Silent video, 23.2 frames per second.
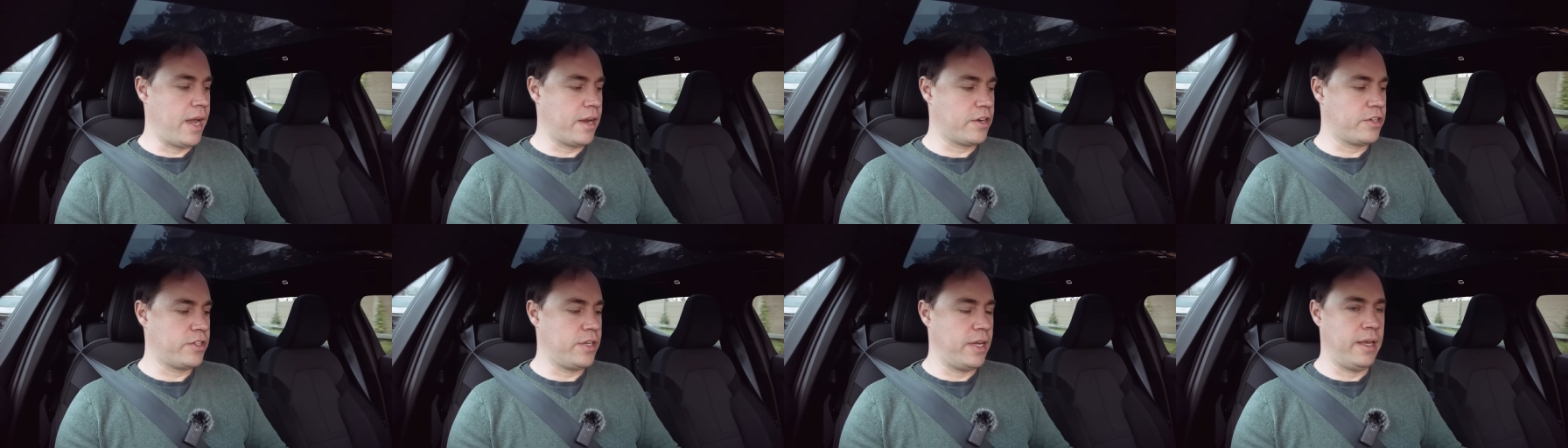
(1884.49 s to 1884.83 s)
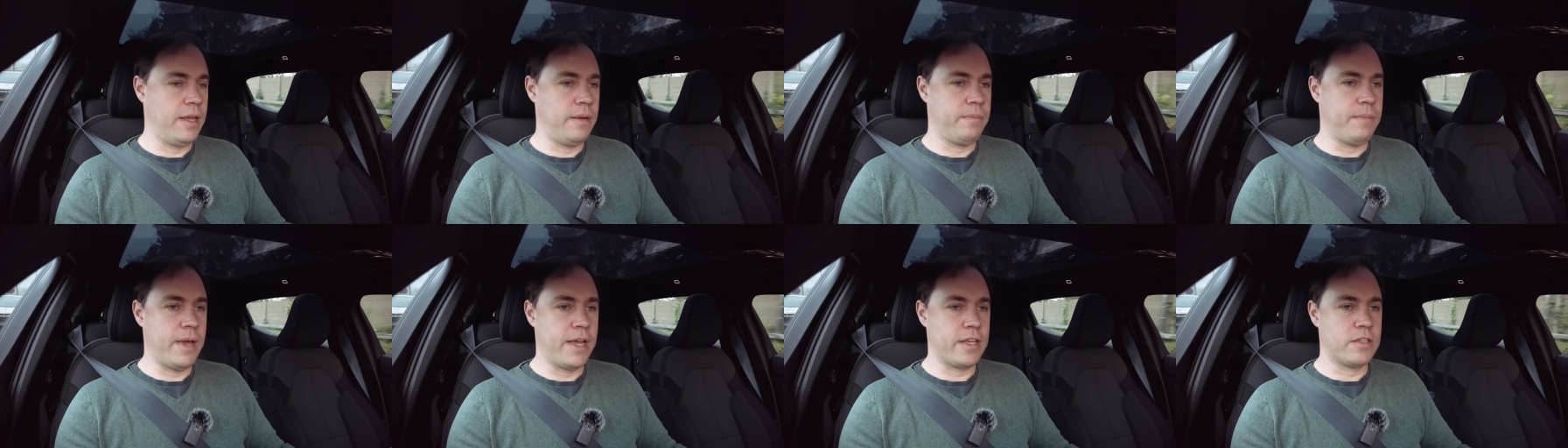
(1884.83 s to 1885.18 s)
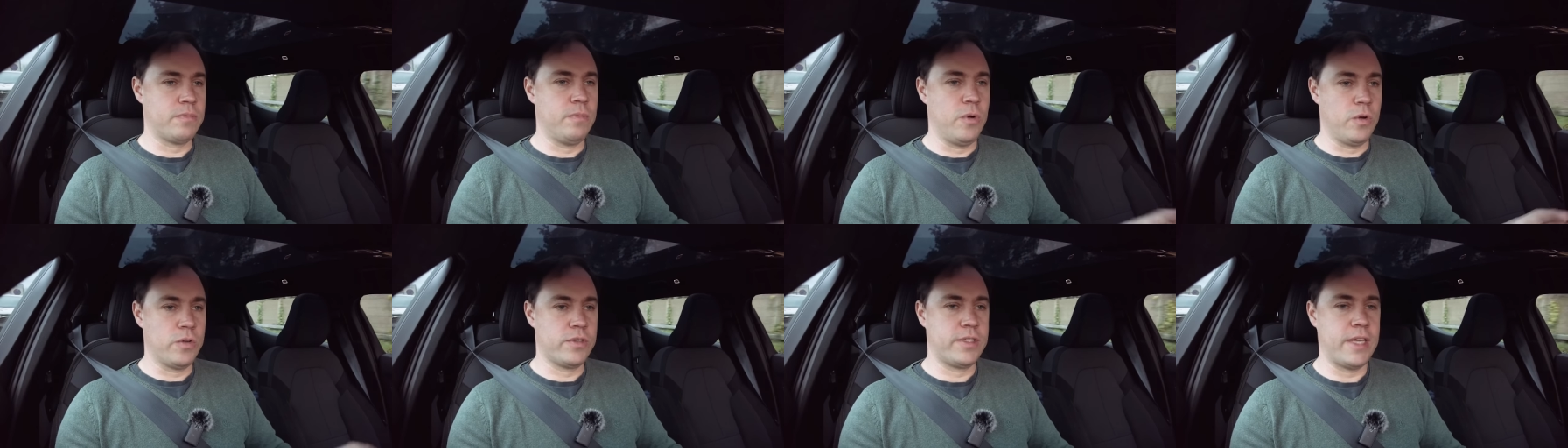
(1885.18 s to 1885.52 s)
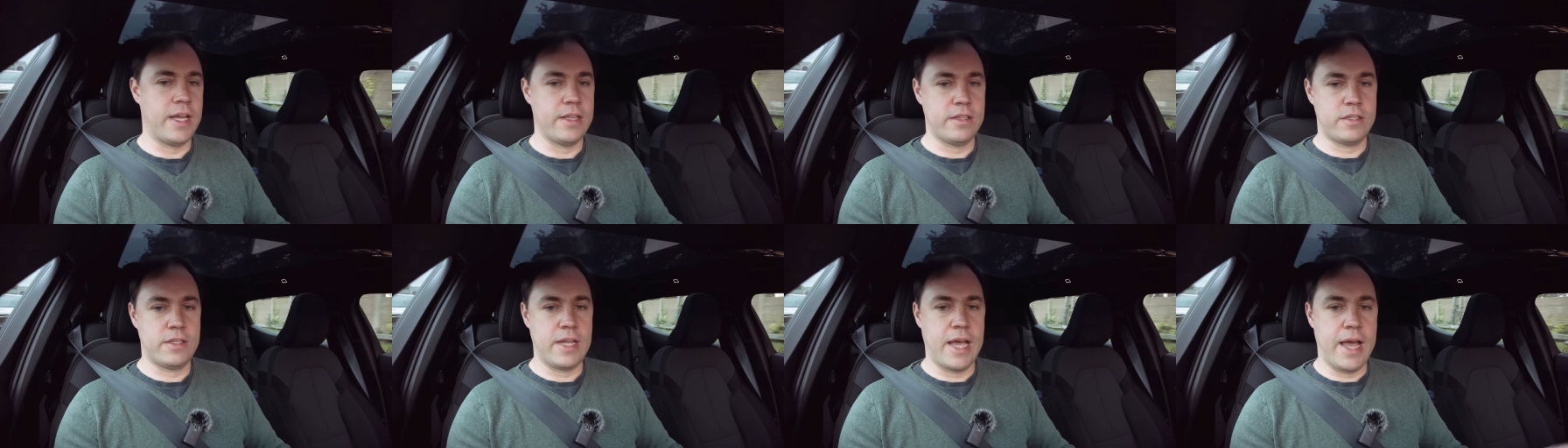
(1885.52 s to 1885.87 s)
actually, it makes more
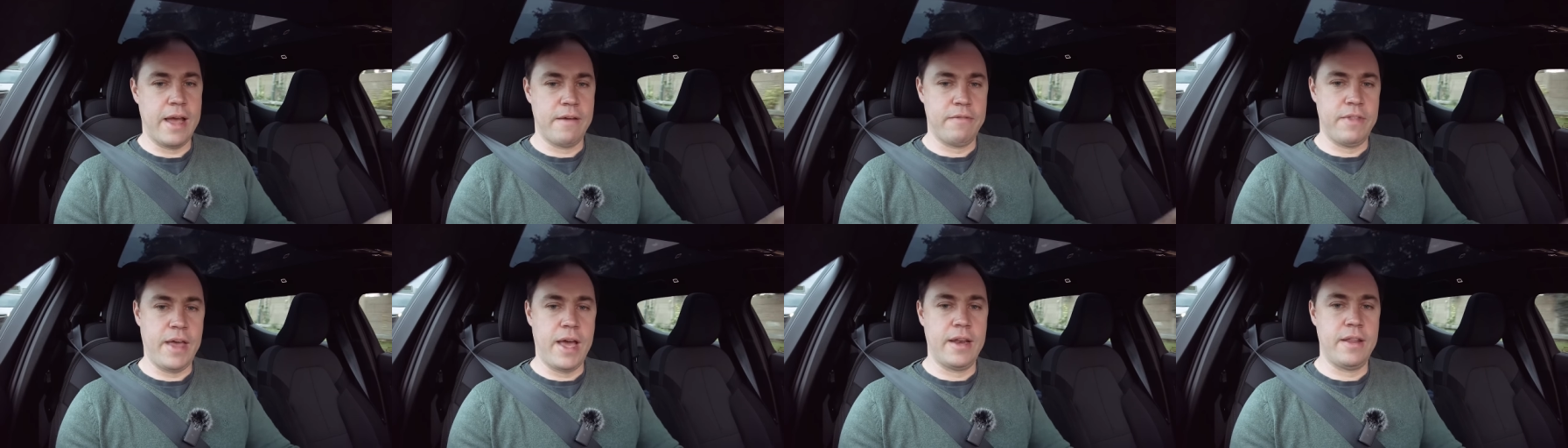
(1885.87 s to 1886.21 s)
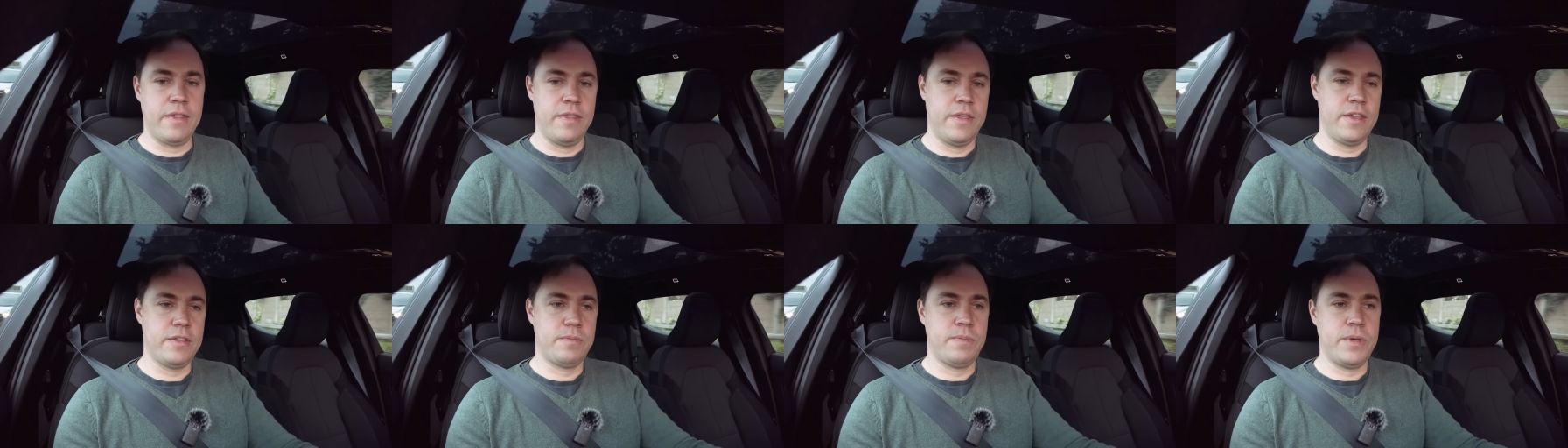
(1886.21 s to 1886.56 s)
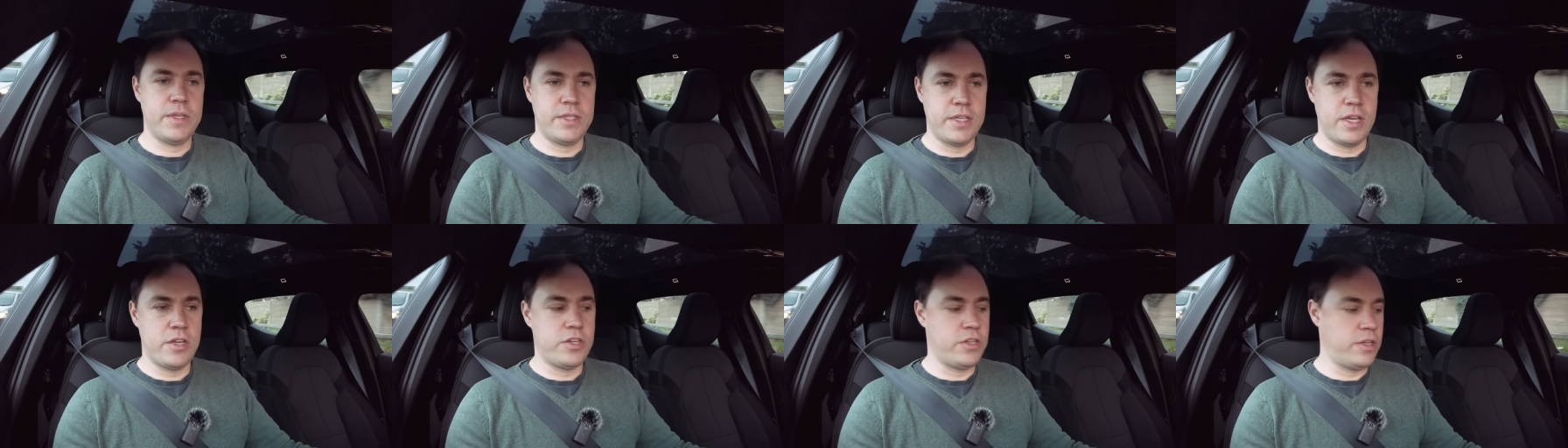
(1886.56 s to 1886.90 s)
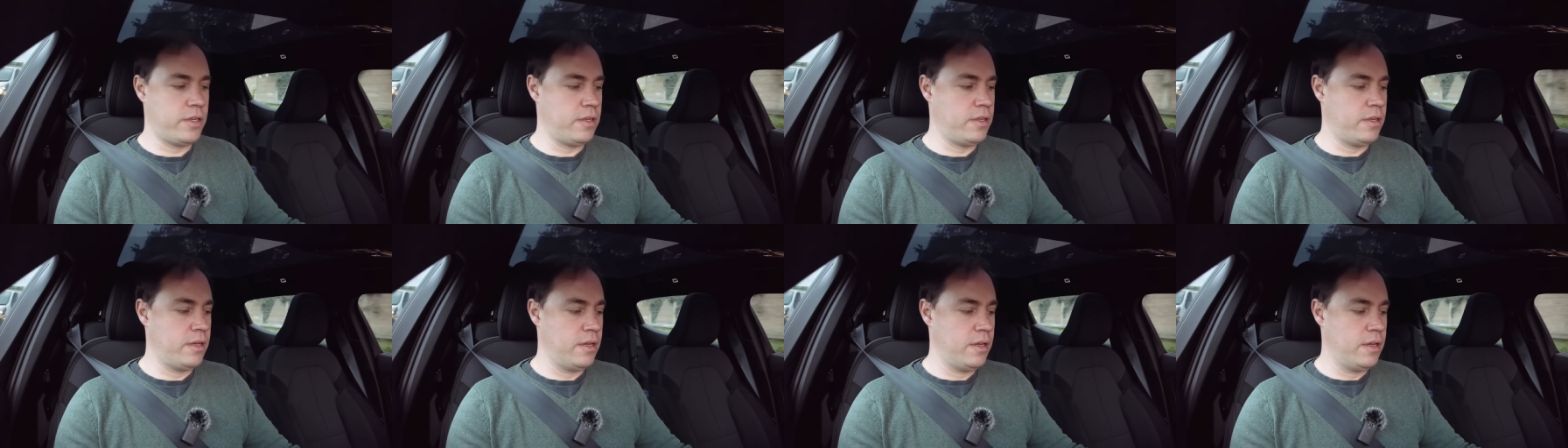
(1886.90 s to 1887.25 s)
sense to have that in this position